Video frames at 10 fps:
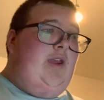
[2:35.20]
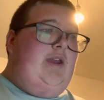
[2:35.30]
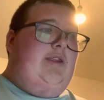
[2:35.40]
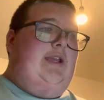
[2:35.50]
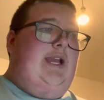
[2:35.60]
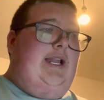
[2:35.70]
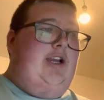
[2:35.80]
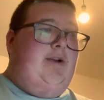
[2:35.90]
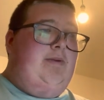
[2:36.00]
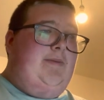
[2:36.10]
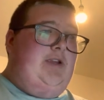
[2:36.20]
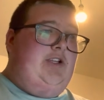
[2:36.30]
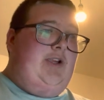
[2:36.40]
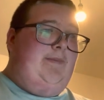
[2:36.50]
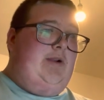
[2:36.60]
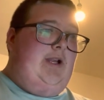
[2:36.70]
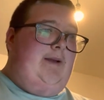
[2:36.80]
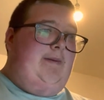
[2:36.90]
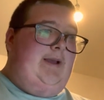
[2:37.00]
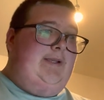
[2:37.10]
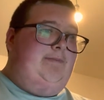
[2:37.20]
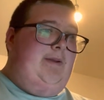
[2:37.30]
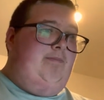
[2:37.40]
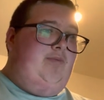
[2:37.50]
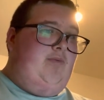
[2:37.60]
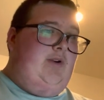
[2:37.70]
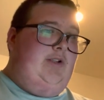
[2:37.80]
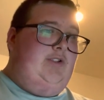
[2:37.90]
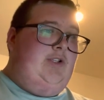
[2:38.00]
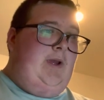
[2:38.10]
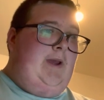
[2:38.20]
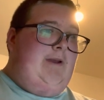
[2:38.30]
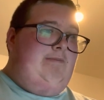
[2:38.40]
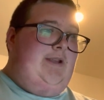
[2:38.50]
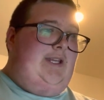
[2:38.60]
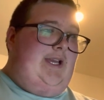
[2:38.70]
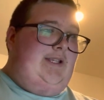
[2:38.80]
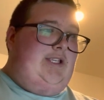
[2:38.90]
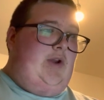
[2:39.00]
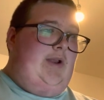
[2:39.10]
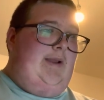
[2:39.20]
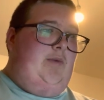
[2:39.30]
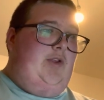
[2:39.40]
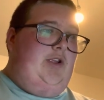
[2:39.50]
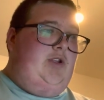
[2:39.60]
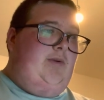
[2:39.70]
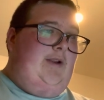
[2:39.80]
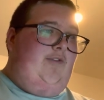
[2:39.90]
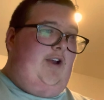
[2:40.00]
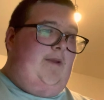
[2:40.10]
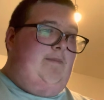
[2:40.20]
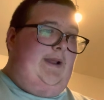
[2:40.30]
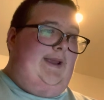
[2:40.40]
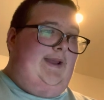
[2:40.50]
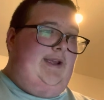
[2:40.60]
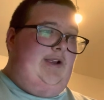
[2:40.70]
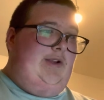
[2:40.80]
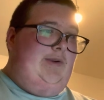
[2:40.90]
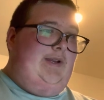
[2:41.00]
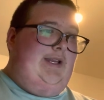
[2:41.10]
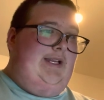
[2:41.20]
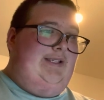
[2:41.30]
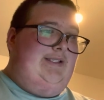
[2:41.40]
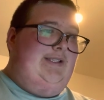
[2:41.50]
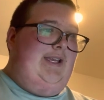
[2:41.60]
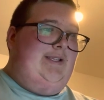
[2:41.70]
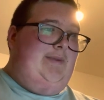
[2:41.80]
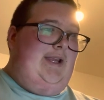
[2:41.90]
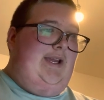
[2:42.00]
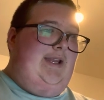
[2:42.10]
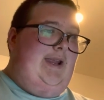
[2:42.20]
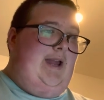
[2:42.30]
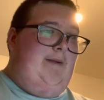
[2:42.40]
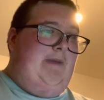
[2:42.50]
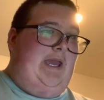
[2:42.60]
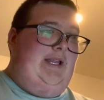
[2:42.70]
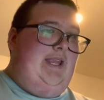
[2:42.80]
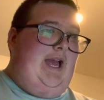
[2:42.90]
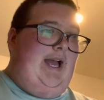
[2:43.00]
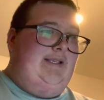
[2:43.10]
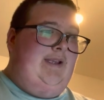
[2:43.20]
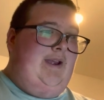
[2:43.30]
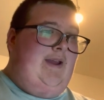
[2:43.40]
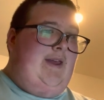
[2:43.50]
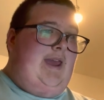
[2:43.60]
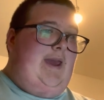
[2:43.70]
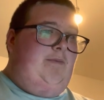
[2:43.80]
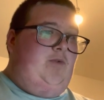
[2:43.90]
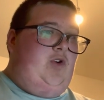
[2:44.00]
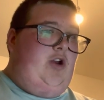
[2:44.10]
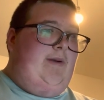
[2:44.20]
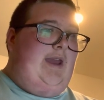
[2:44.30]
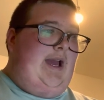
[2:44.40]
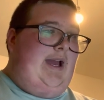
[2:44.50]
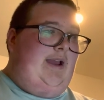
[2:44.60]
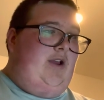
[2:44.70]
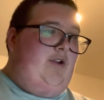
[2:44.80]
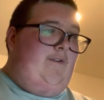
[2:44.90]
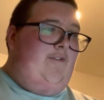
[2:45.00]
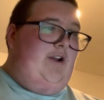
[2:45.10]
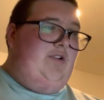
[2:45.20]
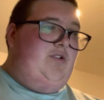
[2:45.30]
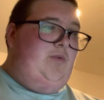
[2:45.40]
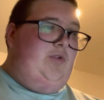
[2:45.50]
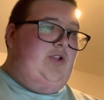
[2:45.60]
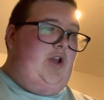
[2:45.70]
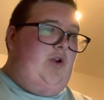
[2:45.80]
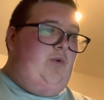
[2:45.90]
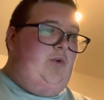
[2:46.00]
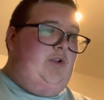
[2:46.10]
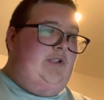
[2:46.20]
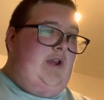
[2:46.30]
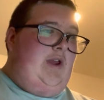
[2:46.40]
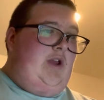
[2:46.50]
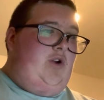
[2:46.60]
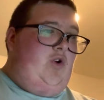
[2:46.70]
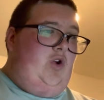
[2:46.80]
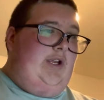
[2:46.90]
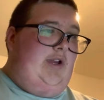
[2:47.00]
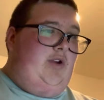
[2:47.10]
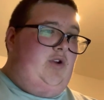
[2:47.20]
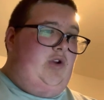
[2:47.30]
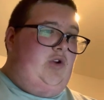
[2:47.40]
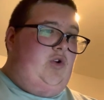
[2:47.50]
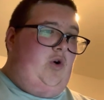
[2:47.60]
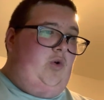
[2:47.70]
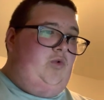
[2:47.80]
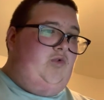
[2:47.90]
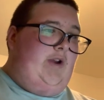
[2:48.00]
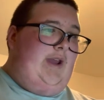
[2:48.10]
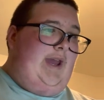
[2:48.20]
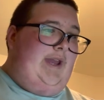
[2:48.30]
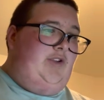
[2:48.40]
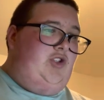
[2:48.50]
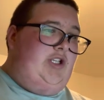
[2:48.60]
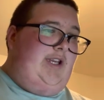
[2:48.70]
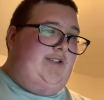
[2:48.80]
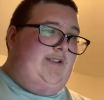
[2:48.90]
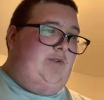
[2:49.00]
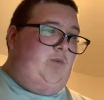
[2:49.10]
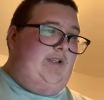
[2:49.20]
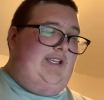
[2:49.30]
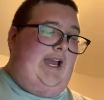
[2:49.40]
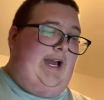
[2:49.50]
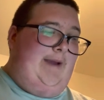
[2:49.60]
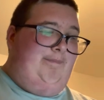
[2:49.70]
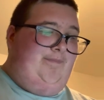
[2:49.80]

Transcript: The Gallagher Premiership club has been branched by debts totaling more than 25 million, including at least 6 million in unpaid tax, and growing anger felt towards owners Colin Goldring and Jason Whittingham.